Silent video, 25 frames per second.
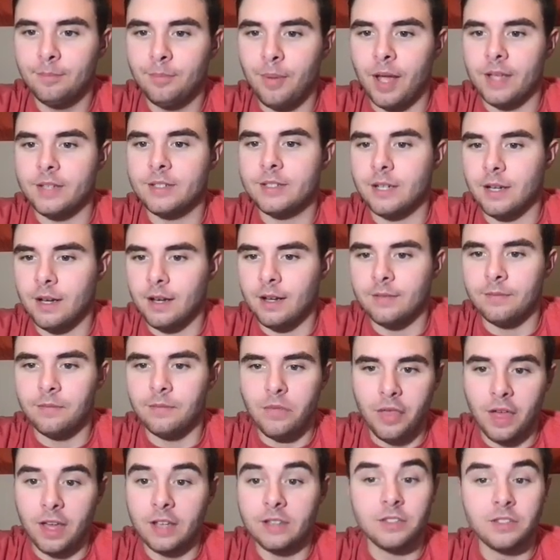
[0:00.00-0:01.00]
based
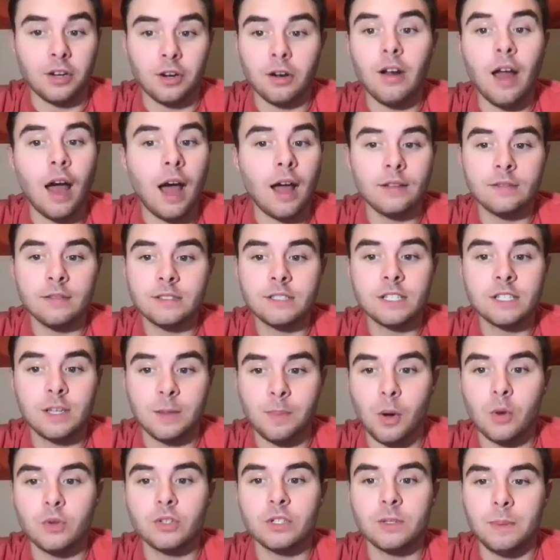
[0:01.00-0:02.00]
on things that are not
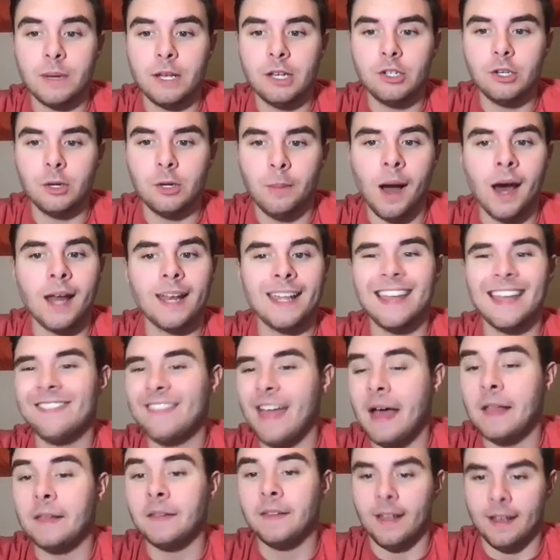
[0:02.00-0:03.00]
supposed to be in your body
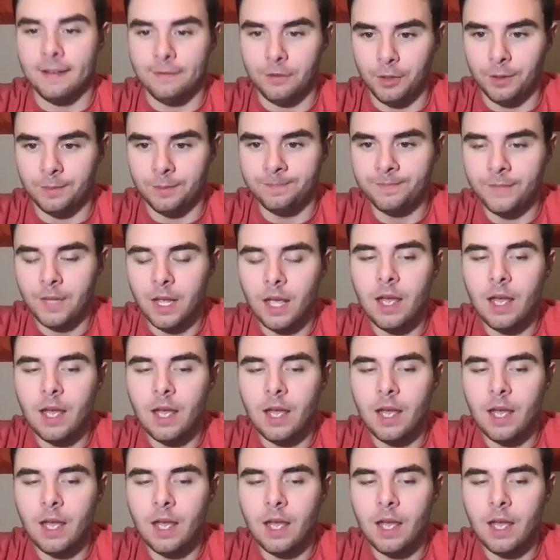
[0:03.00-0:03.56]
at that level,